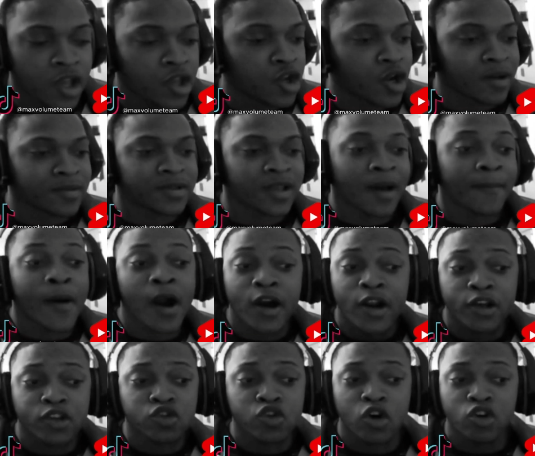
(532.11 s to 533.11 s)
You know what I'm saying? I'm not
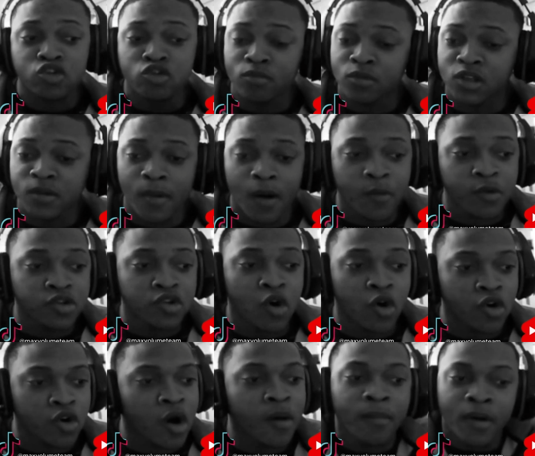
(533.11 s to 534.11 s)
gonna talk too much about what's
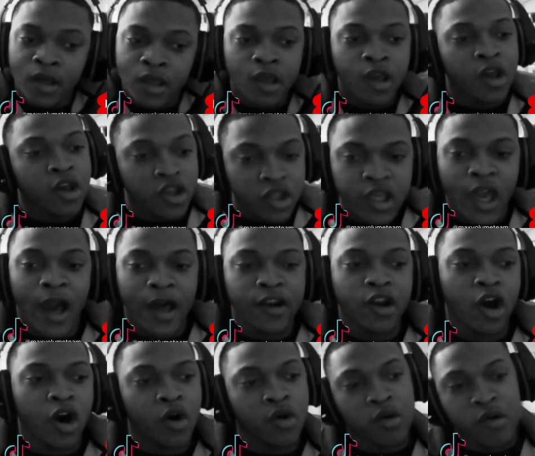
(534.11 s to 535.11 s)
going on, but y'all
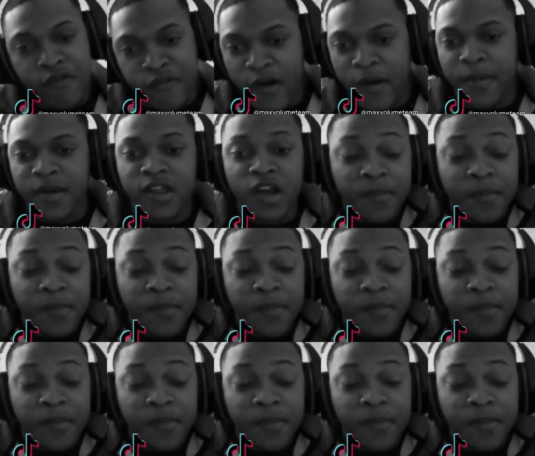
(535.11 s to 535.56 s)
know, you feel me?